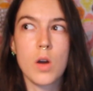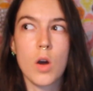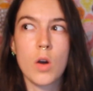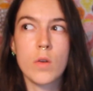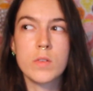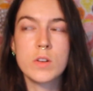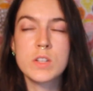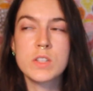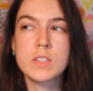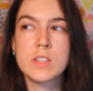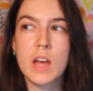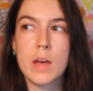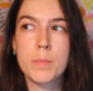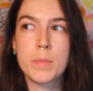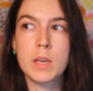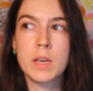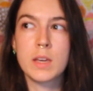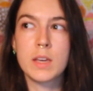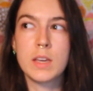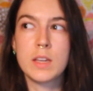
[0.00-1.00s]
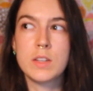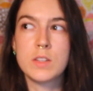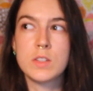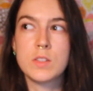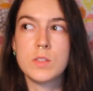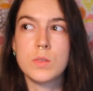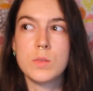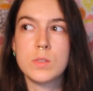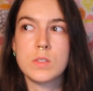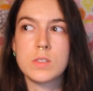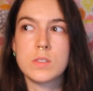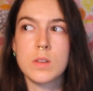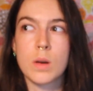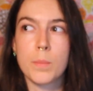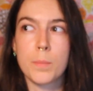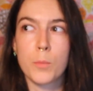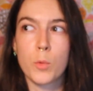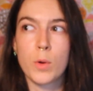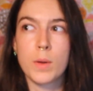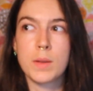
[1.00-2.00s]
overstepping into
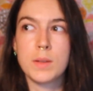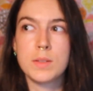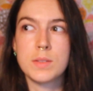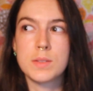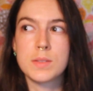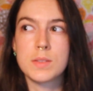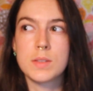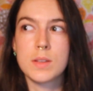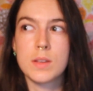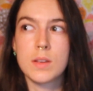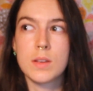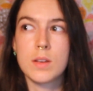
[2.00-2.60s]
someone's